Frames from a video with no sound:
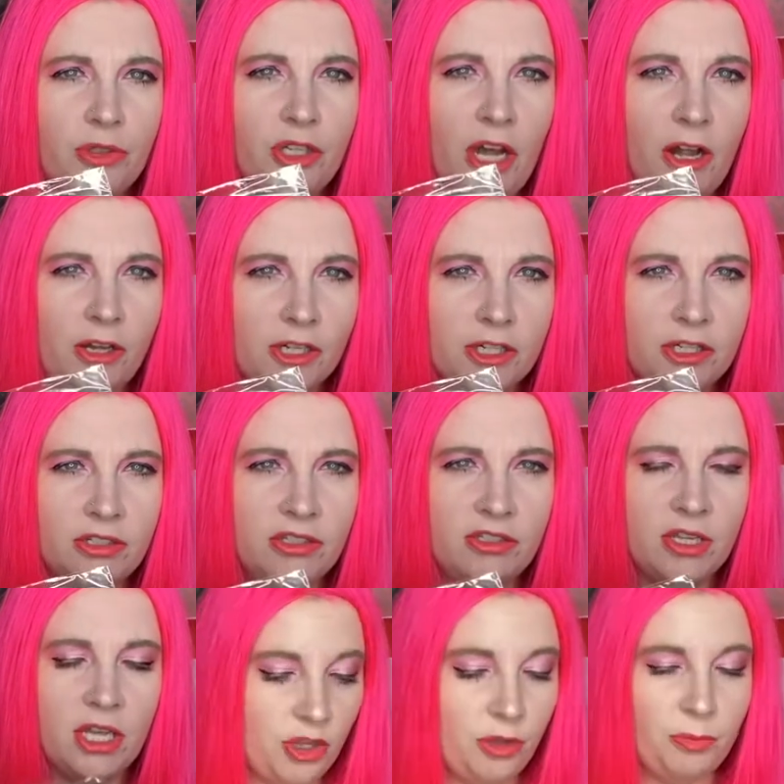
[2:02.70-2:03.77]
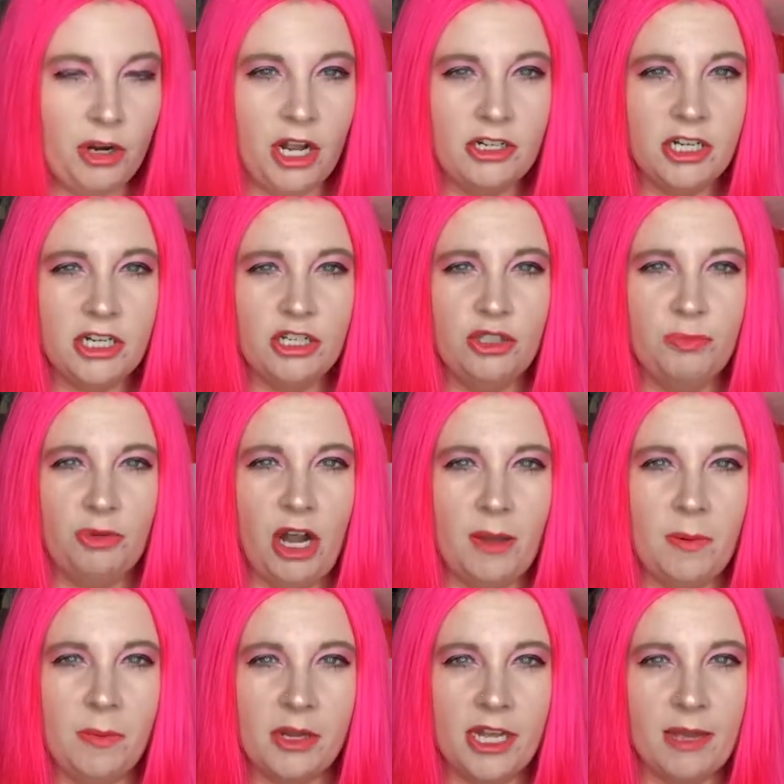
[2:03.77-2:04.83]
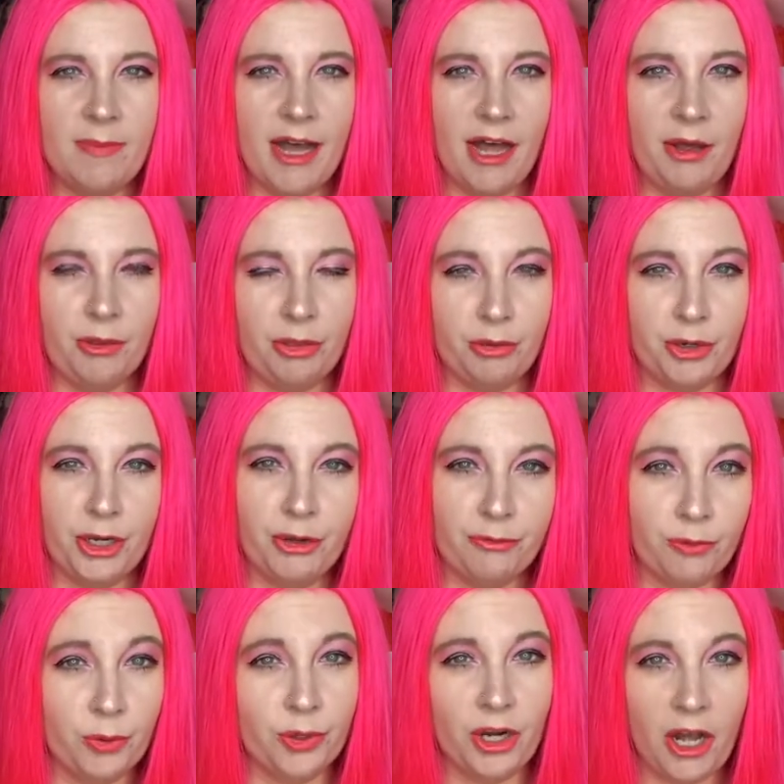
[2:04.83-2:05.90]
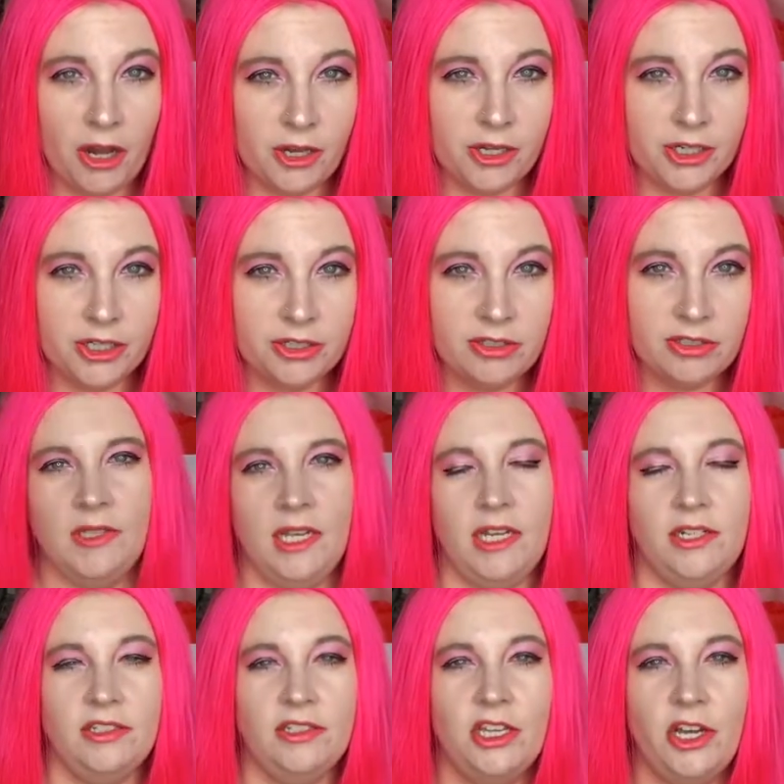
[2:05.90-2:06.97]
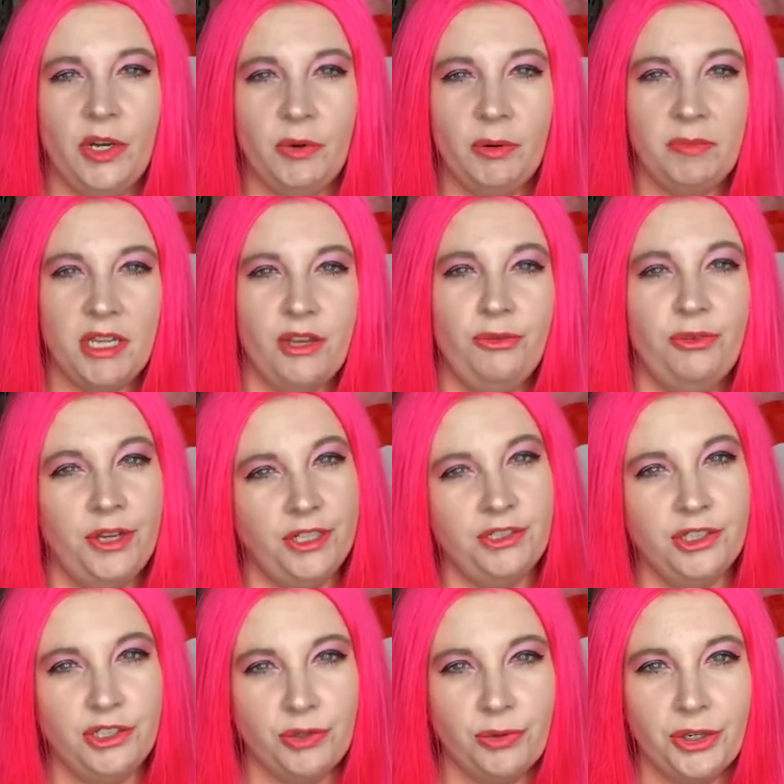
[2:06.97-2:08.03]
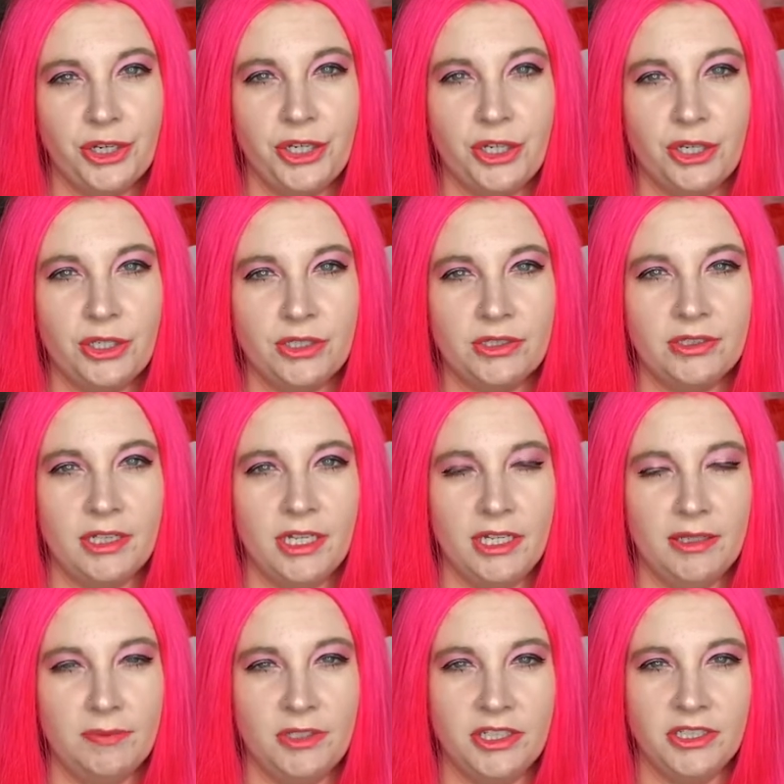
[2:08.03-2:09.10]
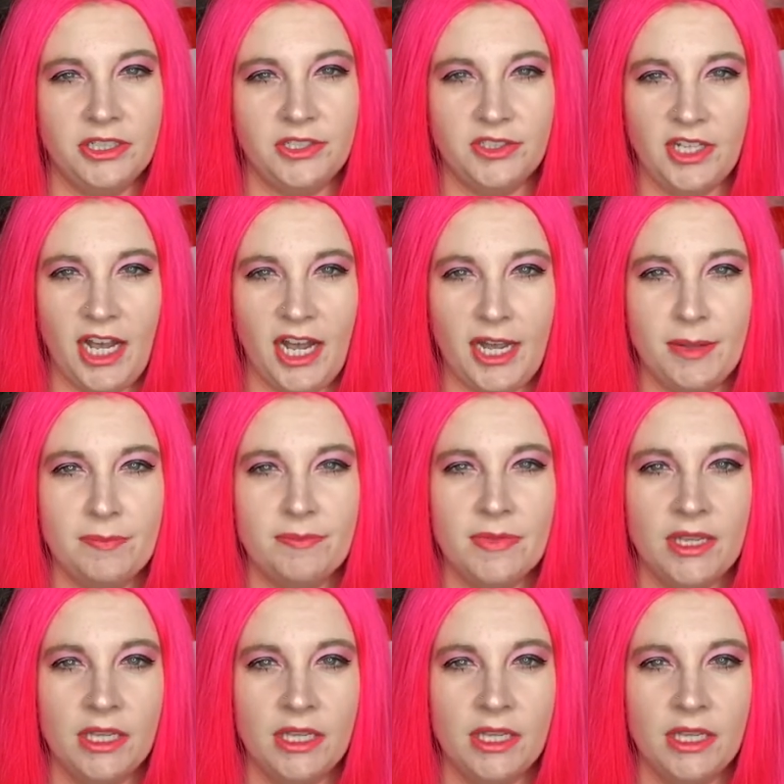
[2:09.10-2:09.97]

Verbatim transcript: dollars. So the project is probably about $3 or $4. I just thought it would be a fun tutorial during this time